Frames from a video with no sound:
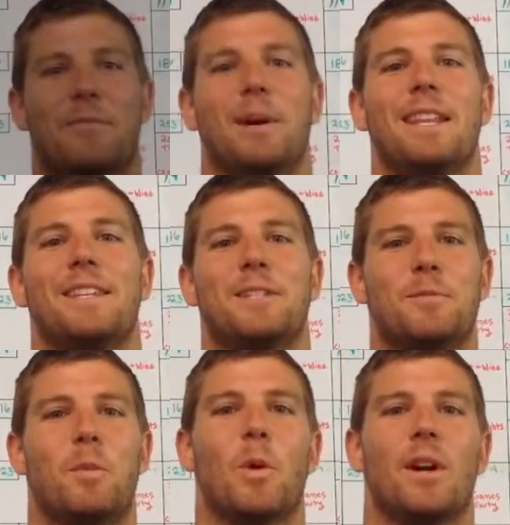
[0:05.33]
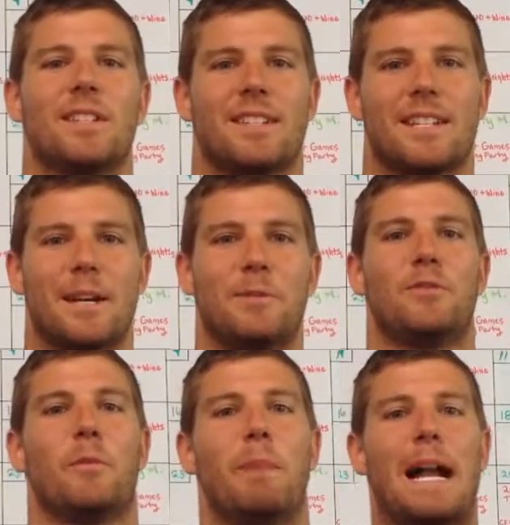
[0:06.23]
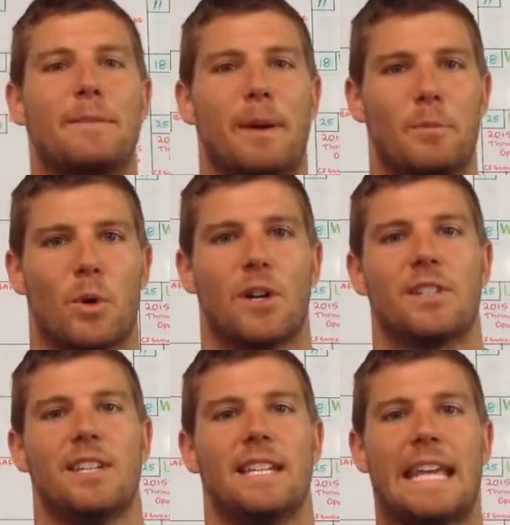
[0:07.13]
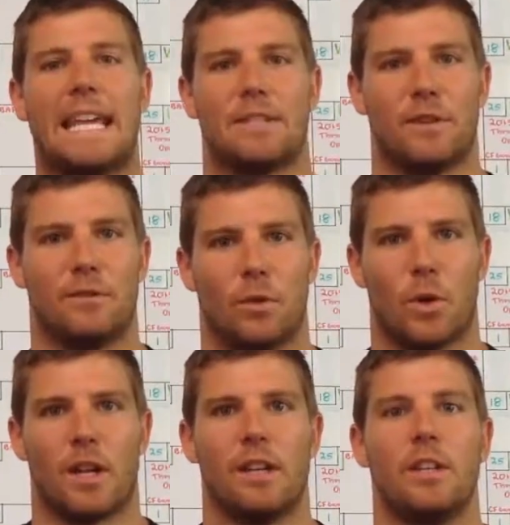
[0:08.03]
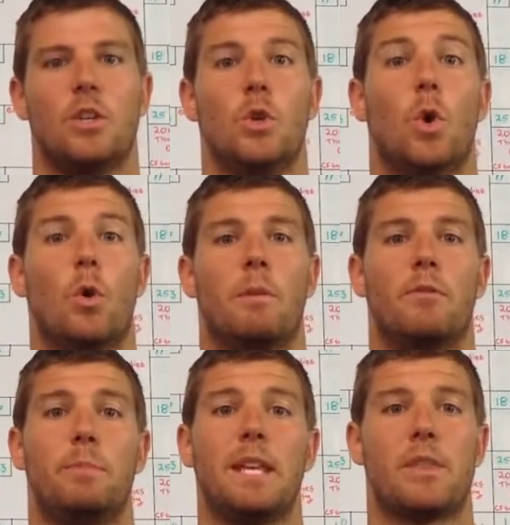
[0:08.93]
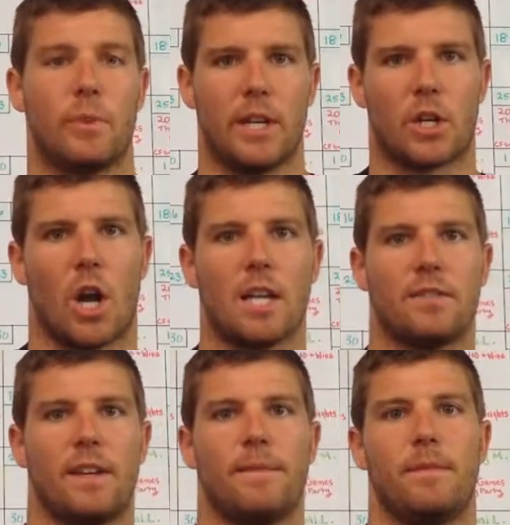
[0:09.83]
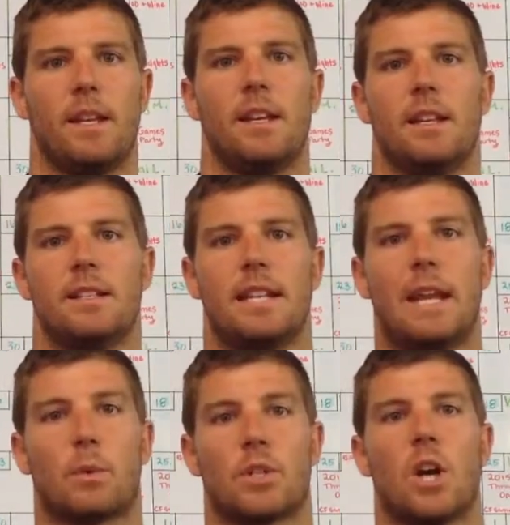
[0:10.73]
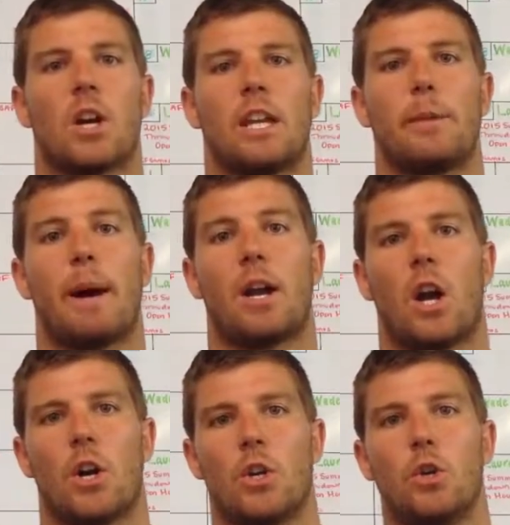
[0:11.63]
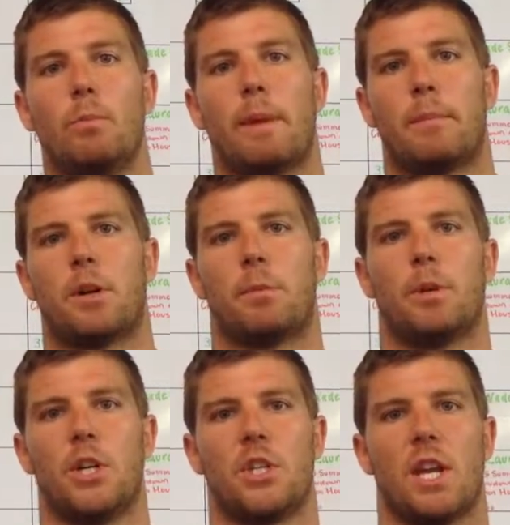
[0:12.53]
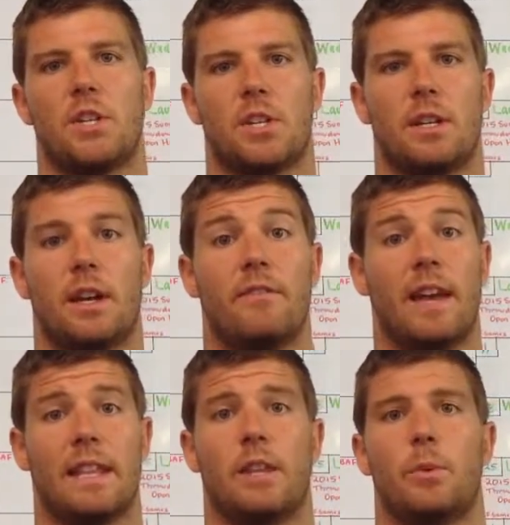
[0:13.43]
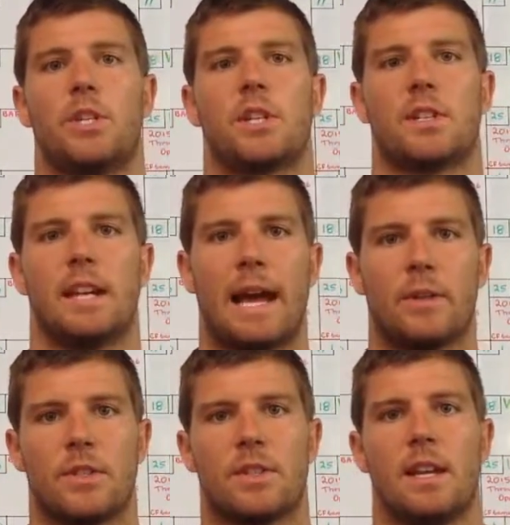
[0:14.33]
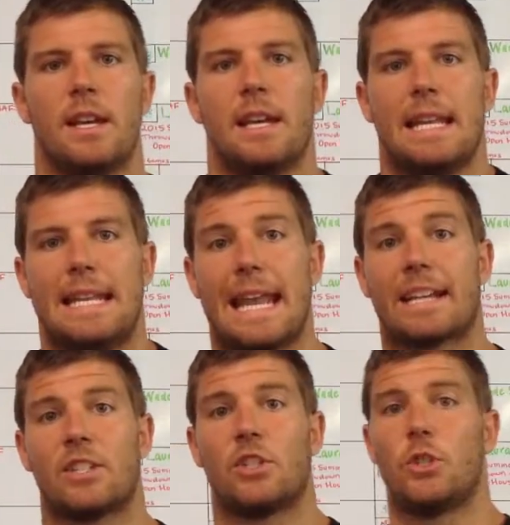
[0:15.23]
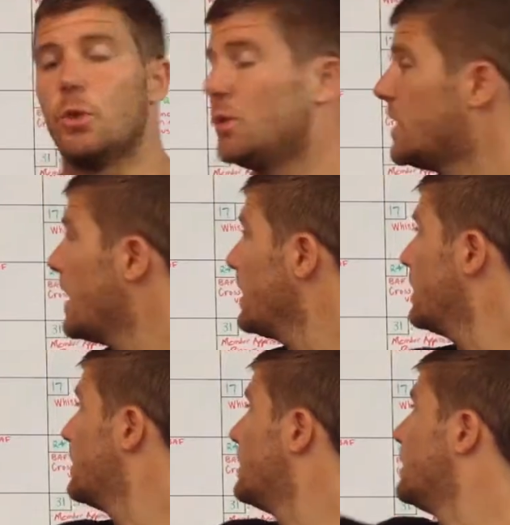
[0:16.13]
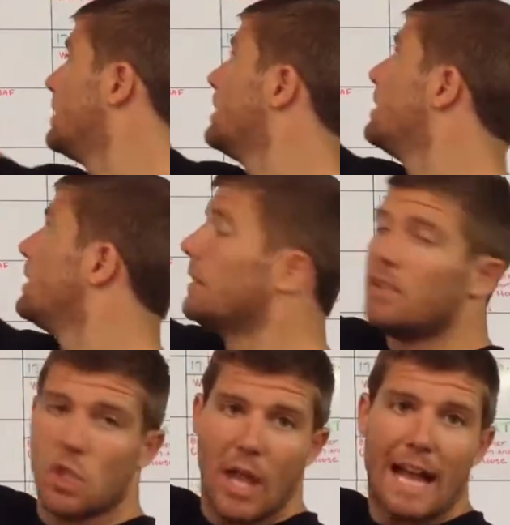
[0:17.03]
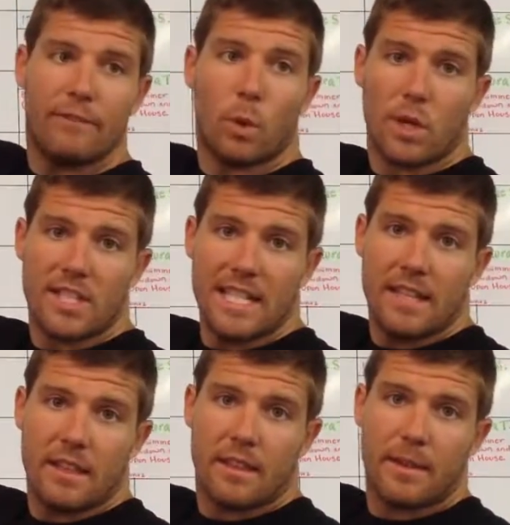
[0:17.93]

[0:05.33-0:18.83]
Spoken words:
everybody, this is Boris, coming from Body by Boris in Gainesville, Florida, new home of B3 CrossFit. Today we're talking about our new member appreciation event that we just announced. Next Tuesday, July 14th,